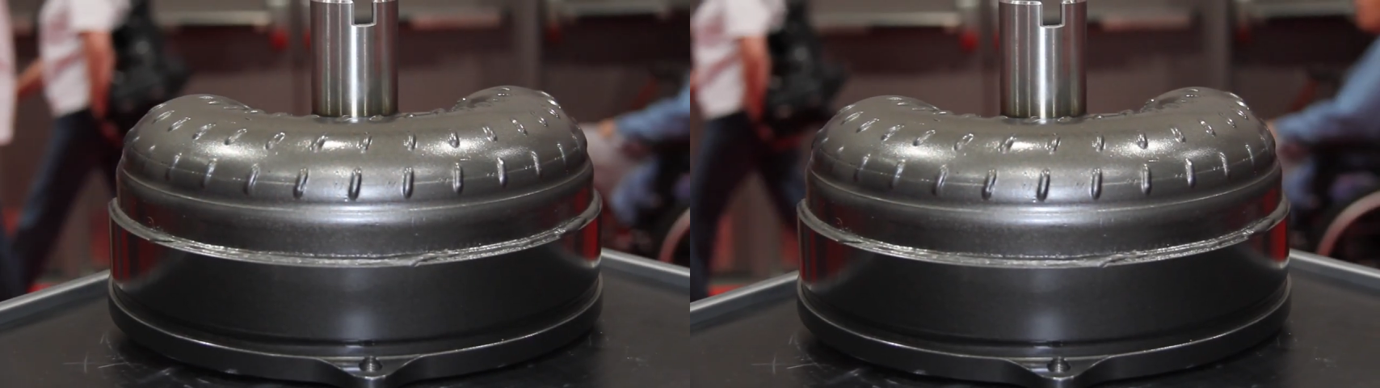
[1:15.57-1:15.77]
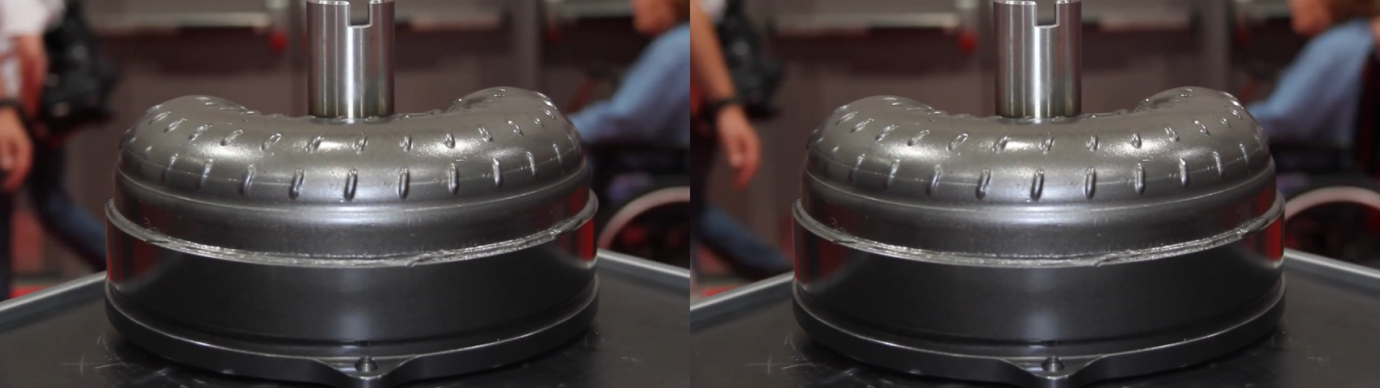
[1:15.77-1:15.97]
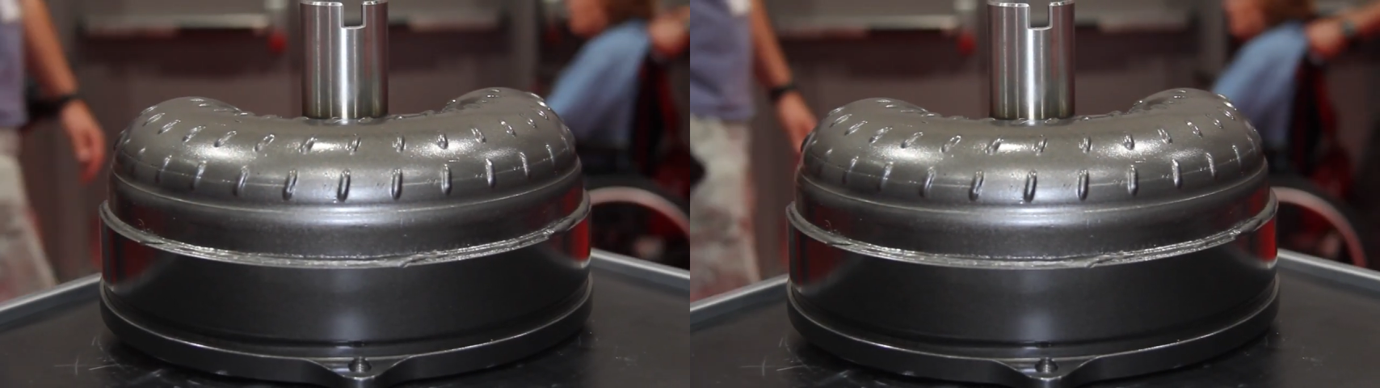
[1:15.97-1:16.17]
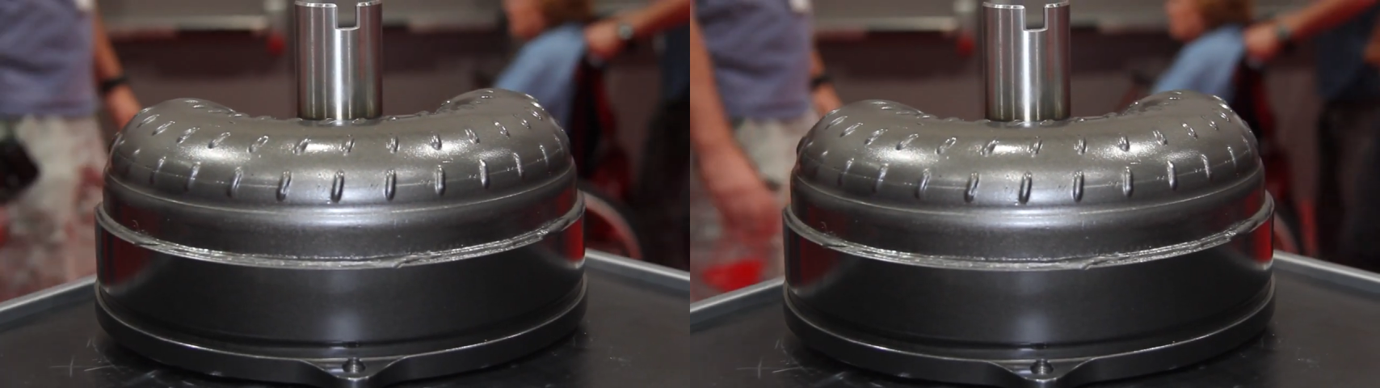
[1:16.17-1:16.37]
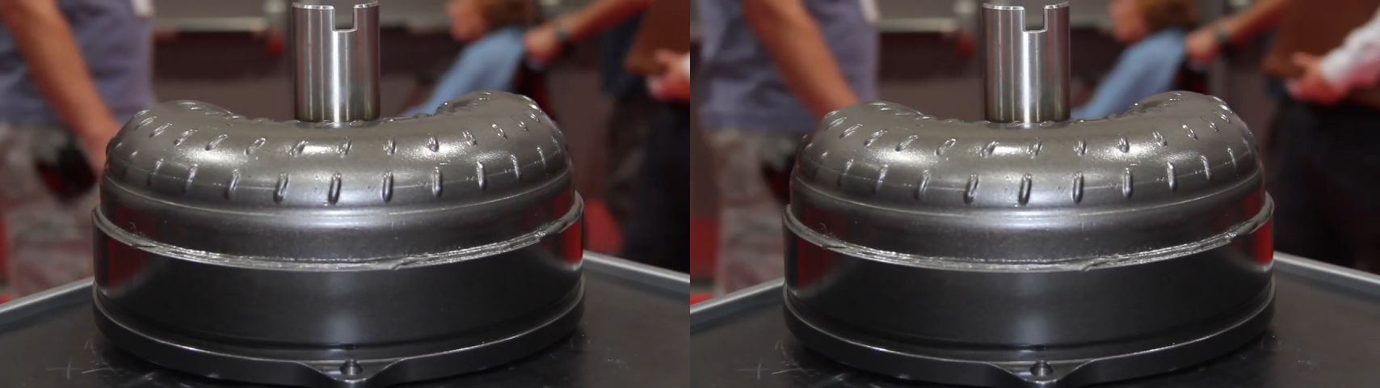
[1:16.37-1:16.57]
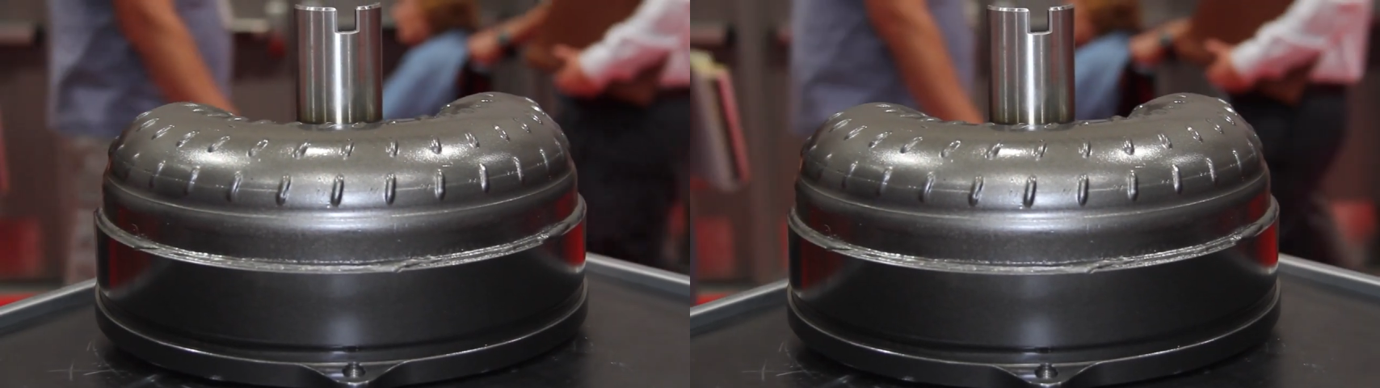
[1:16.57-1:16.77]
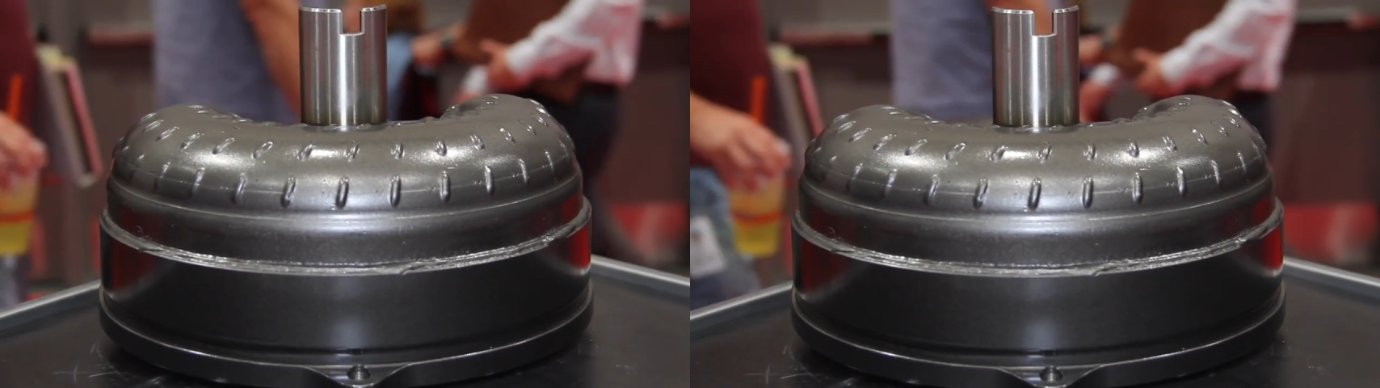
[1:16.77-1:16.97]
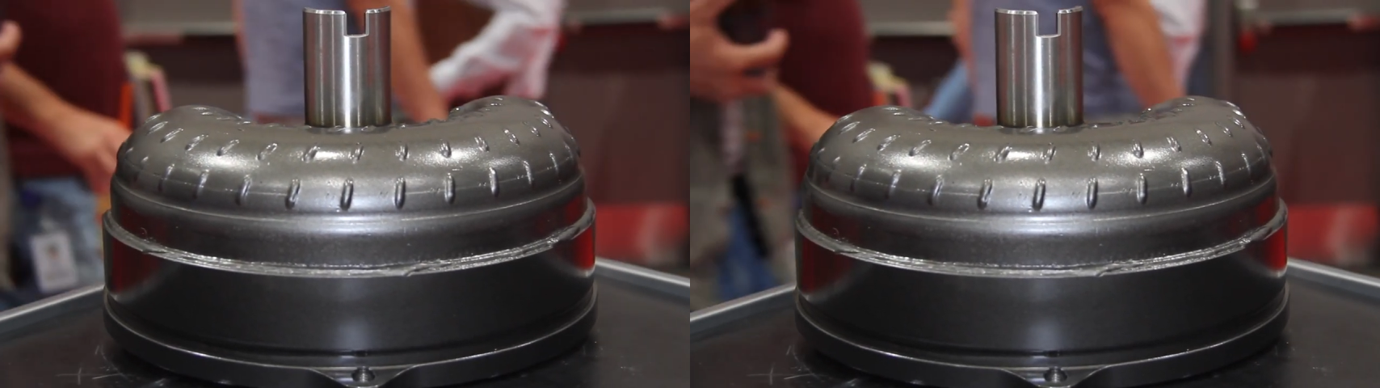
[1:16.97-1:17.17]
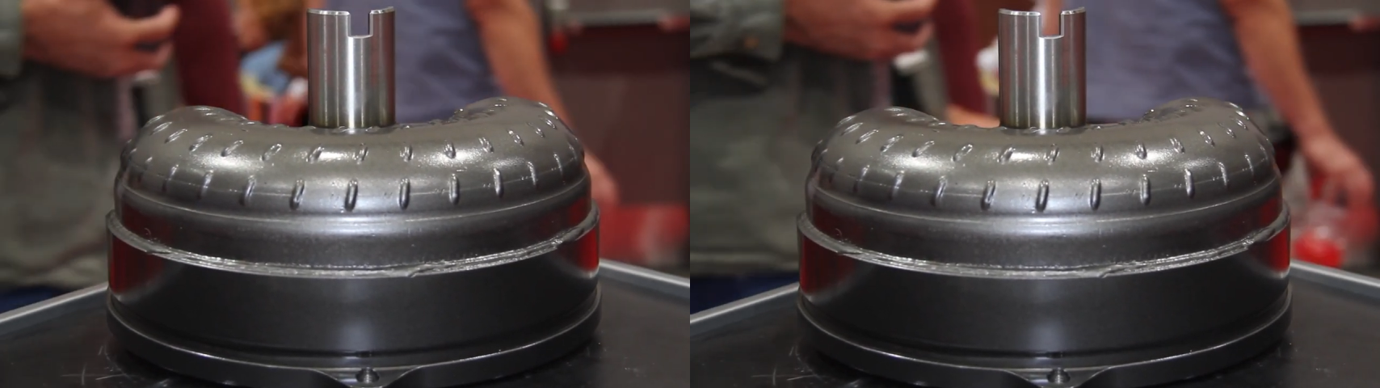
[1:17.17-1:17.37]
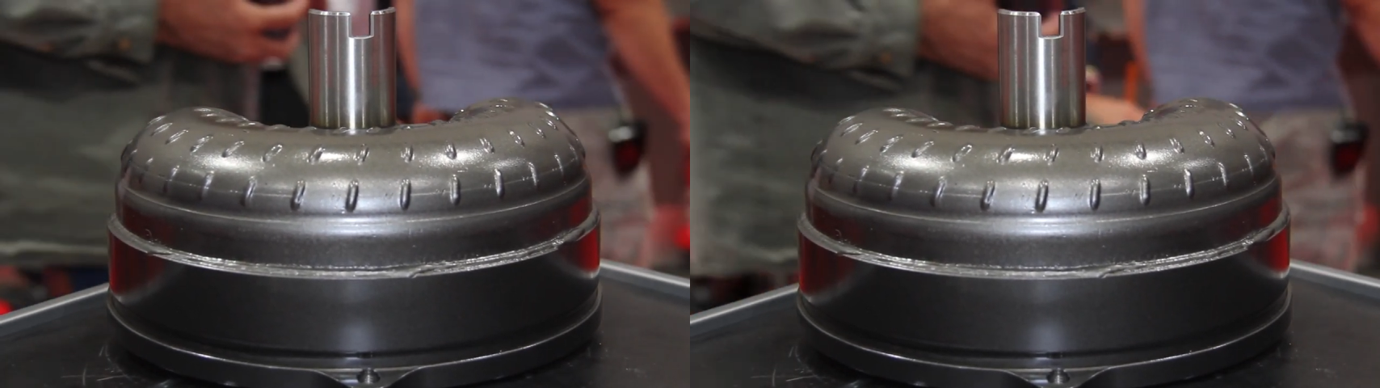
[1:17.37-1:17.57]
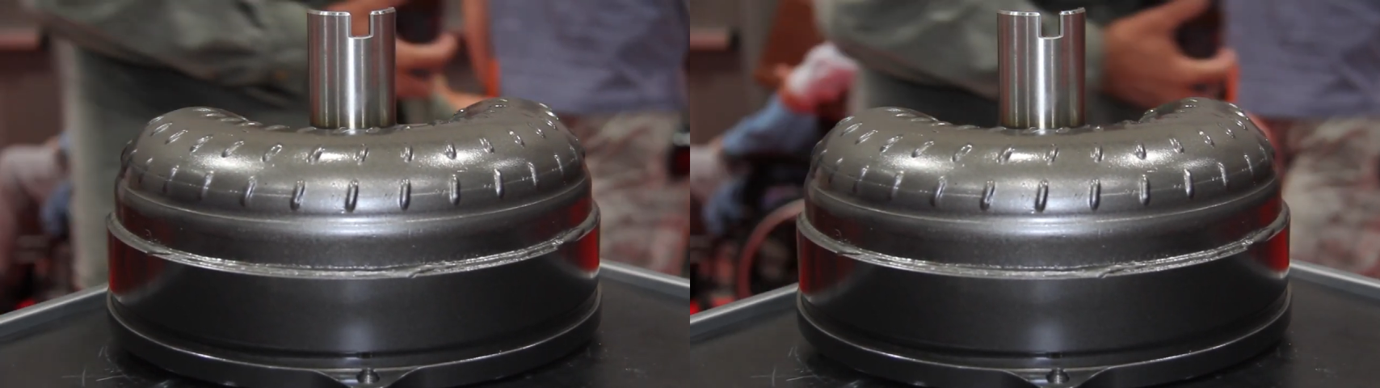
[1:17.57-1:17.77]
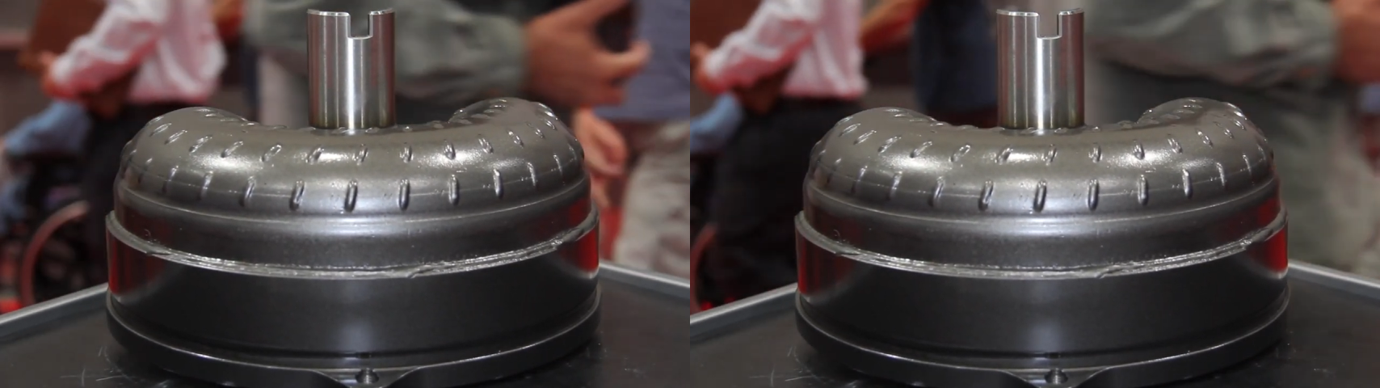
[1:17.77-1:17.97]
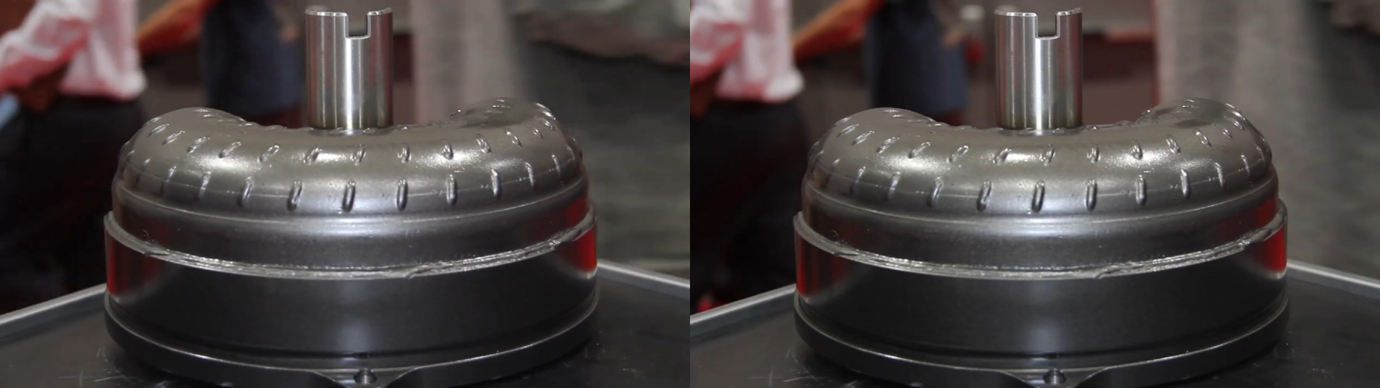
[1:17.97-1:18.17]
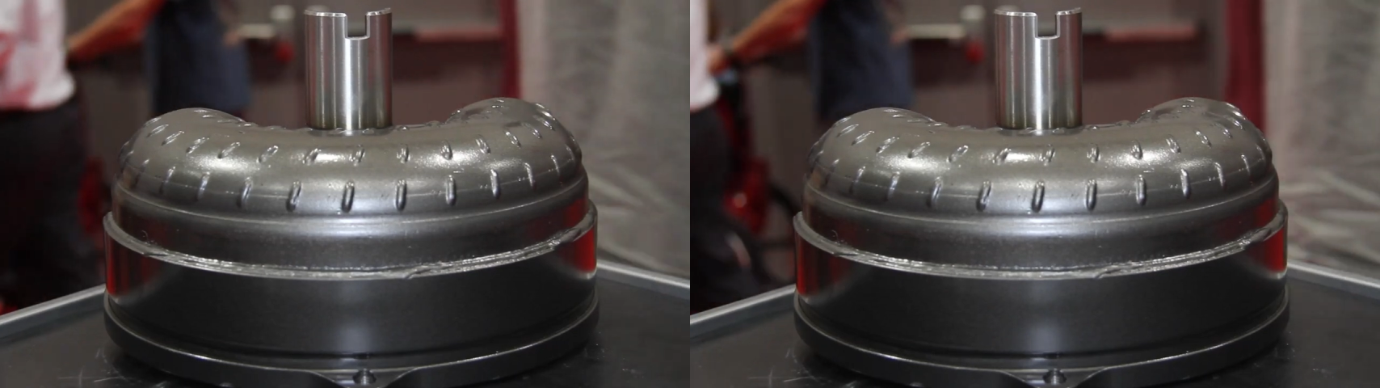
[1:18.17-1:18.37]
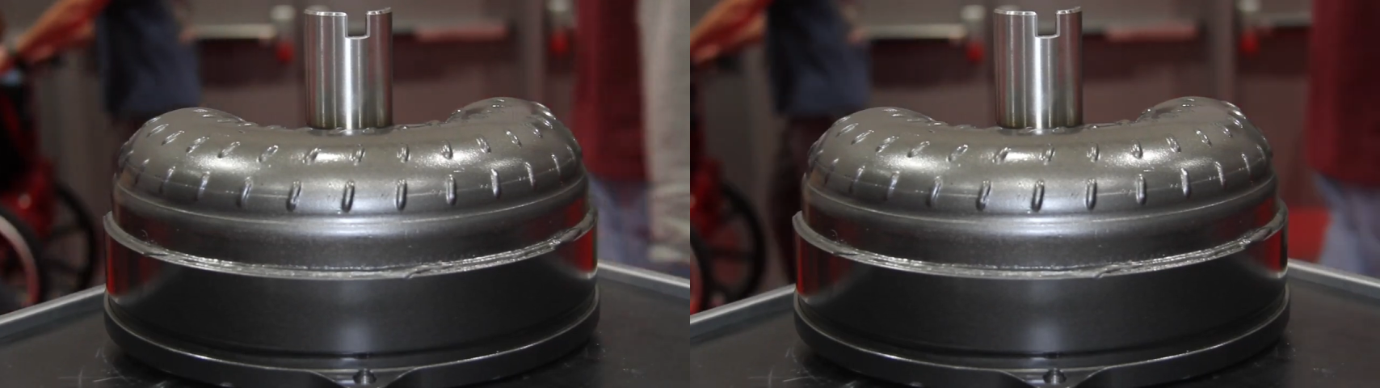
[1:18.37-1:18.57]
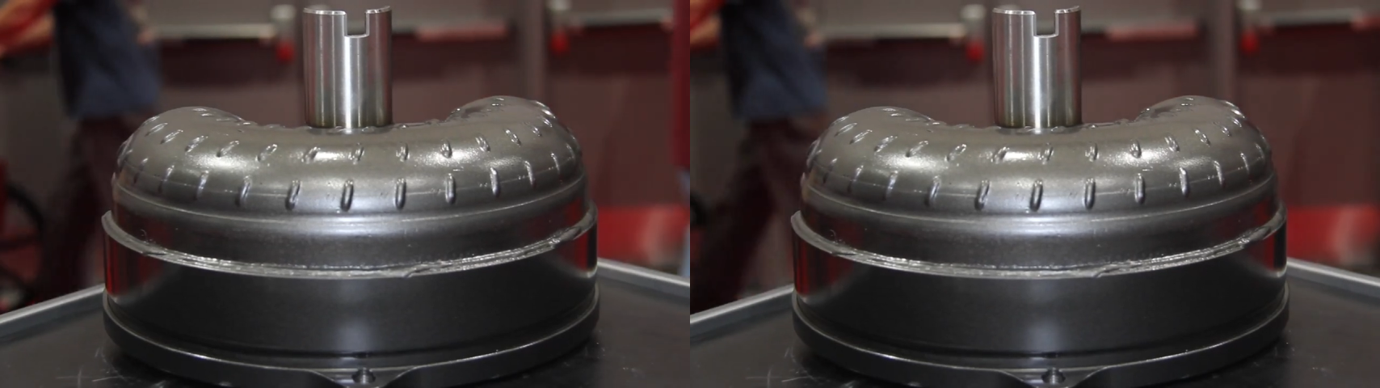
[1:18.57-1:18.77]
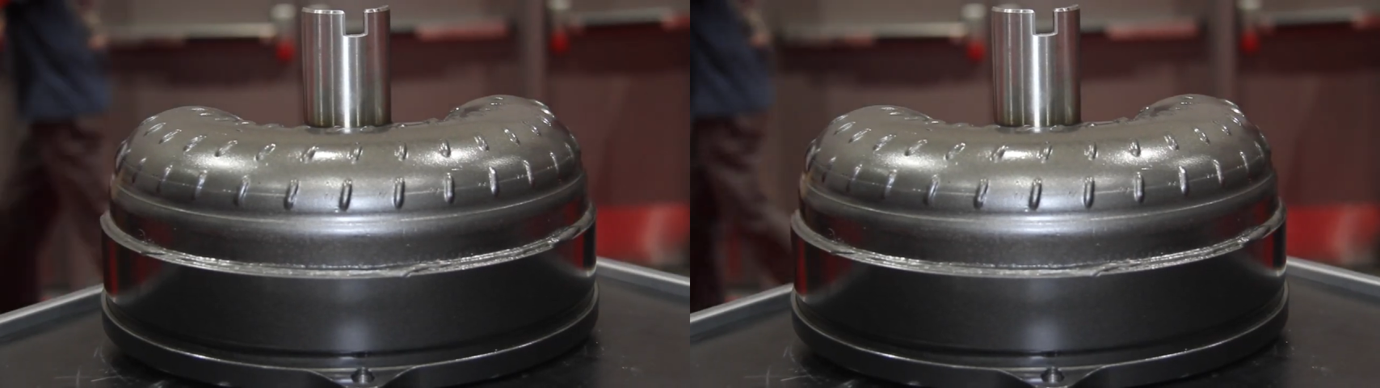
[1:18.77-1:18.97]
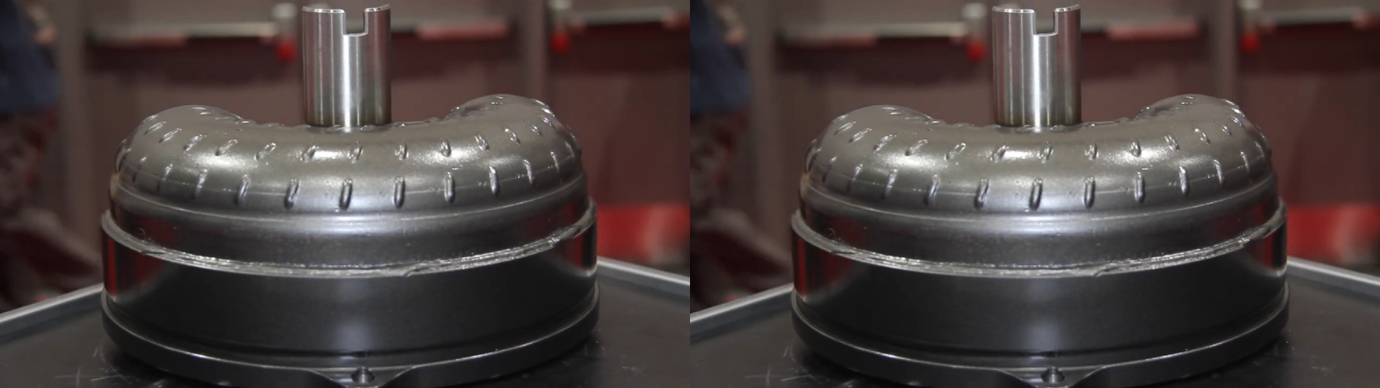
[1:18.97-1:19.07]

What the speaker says: (no speaker visible)